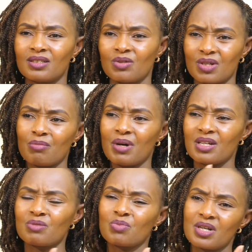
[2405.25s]
Okay,
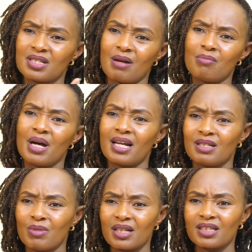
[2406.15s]
boys are
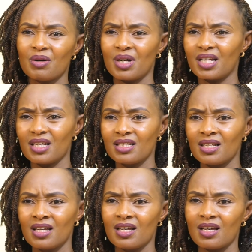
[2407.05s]
bad, but nowadays,
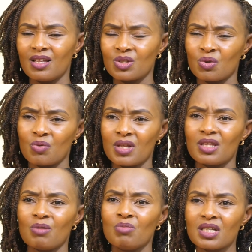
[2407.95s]
so when
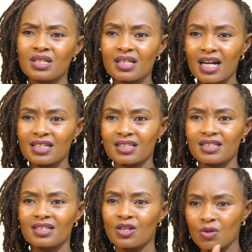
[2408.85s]
they meet
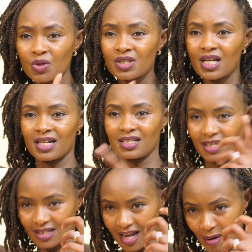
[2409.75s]
girls, those girls
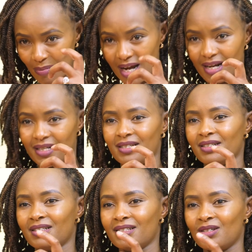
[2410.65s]
that are bad,
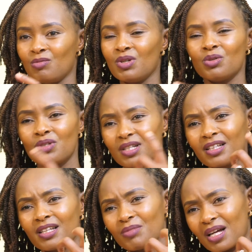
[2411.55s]
will you
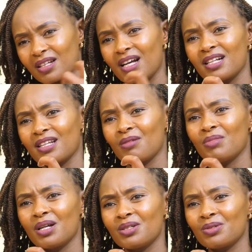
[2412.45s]
tell them that girls are
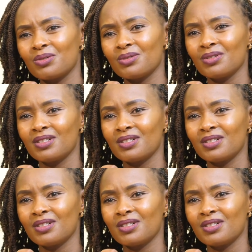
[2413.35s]
bad too?